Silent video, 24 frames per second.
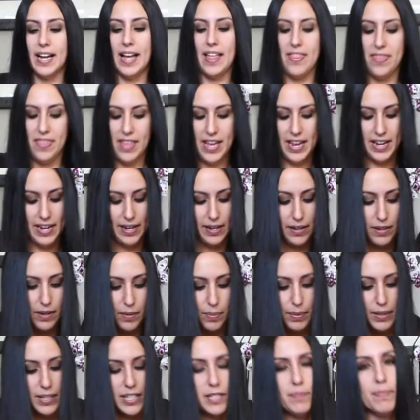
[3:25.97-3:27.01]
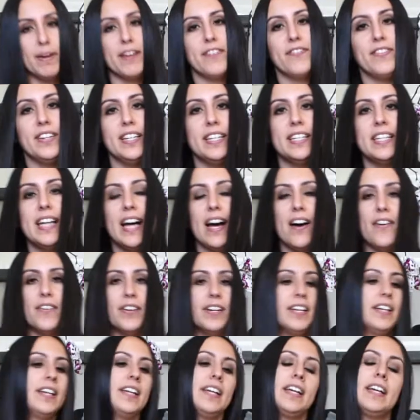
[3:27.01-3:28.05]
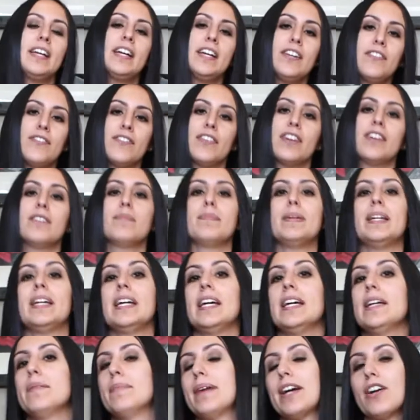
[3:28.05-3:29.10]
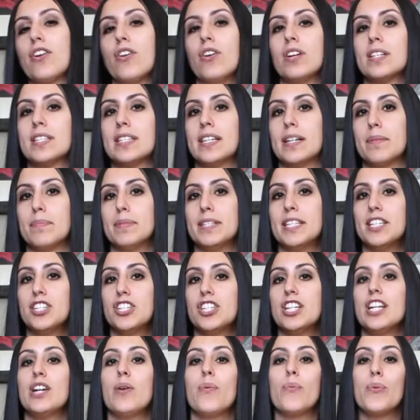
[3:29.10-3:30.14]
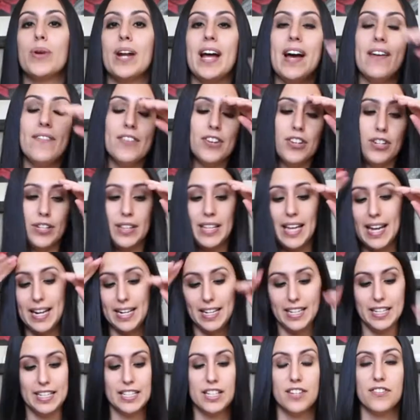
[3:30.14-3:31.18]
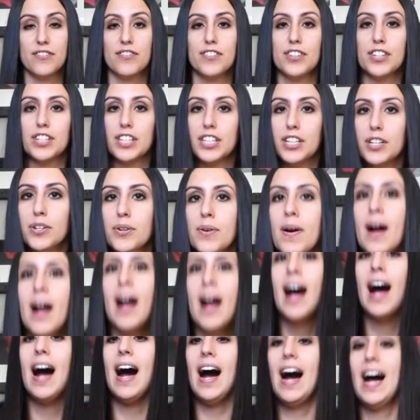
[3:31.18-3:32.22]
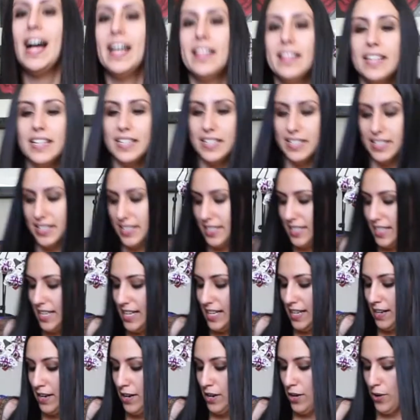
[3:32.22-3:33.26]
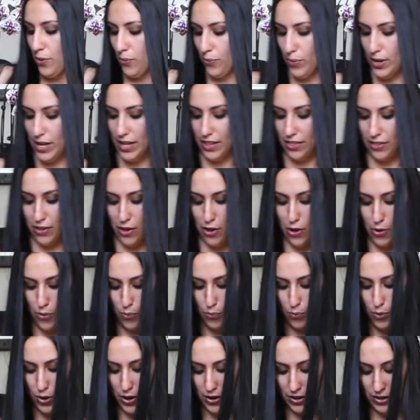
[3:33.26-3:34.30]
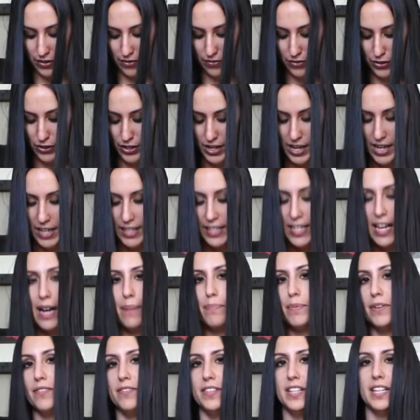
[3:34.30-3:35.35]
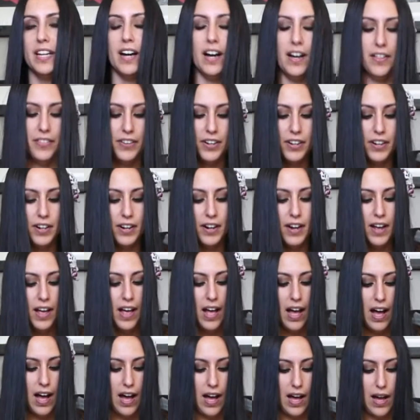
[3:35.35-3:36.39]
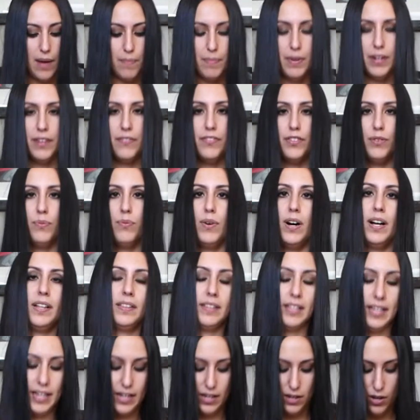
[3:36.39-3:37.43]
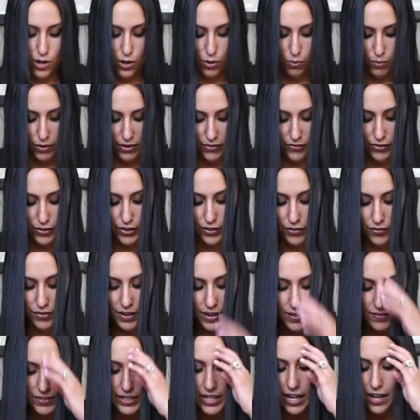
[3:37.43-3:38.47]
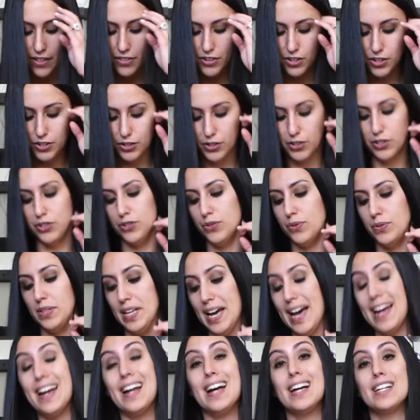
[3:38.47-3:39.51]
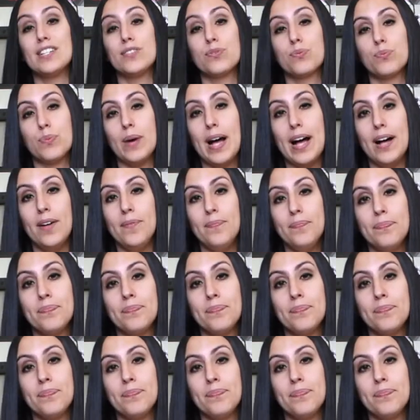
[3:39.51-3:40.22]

And then I'm going to place my feet down in front of me in my cross-legged position. Whatever that is for you, I like to sit with one foot on top of the other, but if you want like one foot in front of the other, you can do that as well.